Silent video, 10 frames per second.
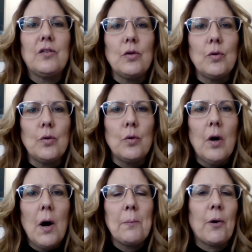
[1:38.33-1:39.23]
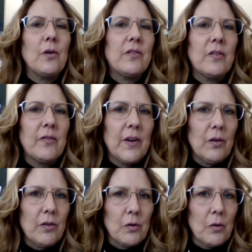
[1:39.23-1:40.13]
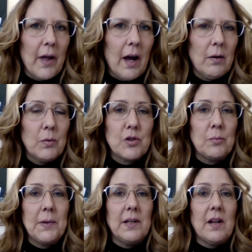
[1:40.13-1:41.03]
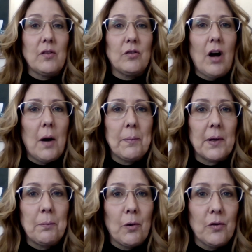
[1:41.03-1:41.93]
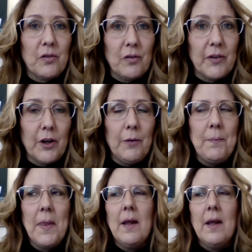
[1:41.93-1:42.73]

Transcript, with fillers: to persevere through that, which will be another topic, persevere.